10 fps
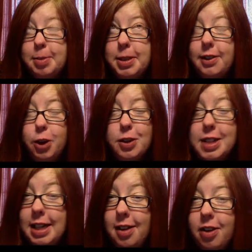
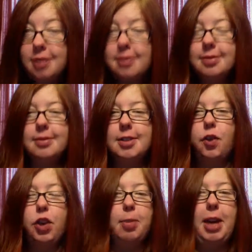13th. So if you
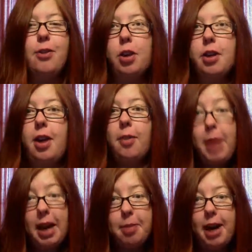can pay for it on
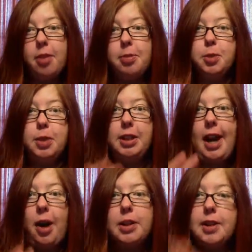PayPal between
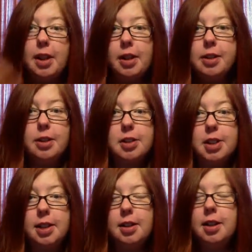now and Sunday the
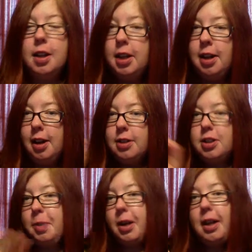13th,
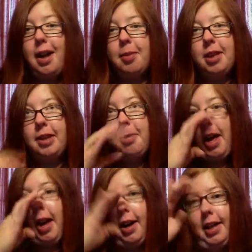just put a comment on the
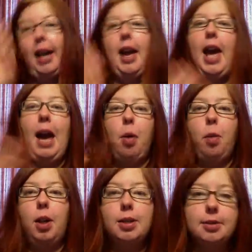blog like, hey, I
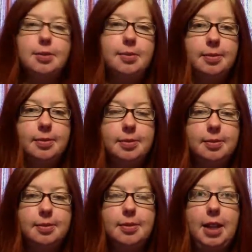want one.
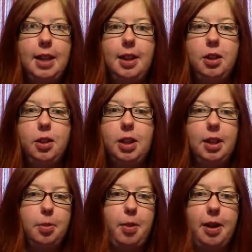And then you can
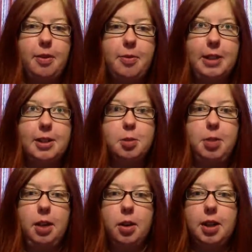either private message
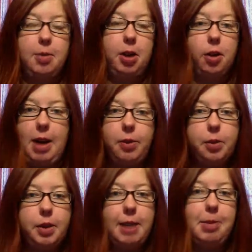me or give me your
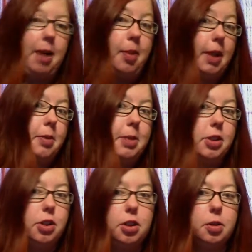Ravelry name and I'll private
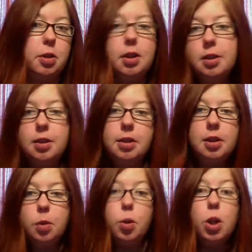message you or
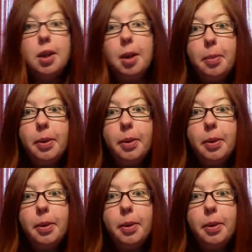look up.